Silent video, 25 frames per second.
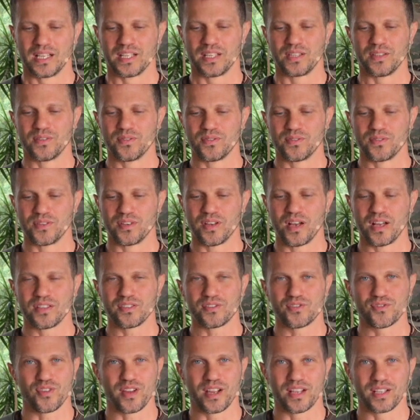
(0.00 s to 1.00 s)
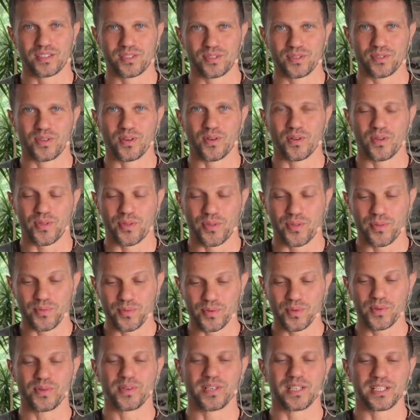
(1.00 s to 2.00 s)
you're not trying to go
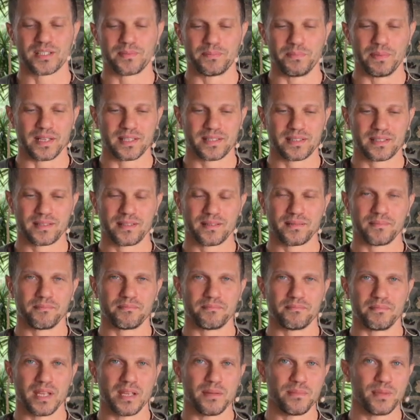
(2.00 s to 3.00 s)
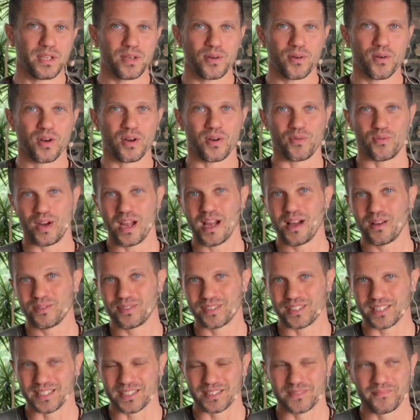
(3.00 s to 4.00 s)
through it, but maybe go
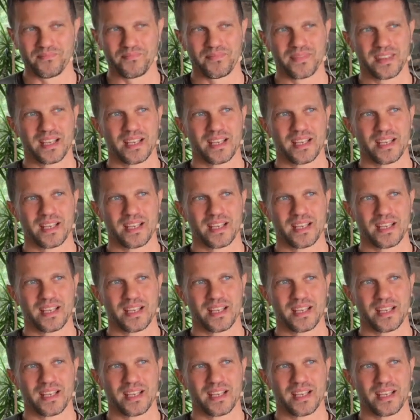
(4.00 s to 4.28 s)
around it.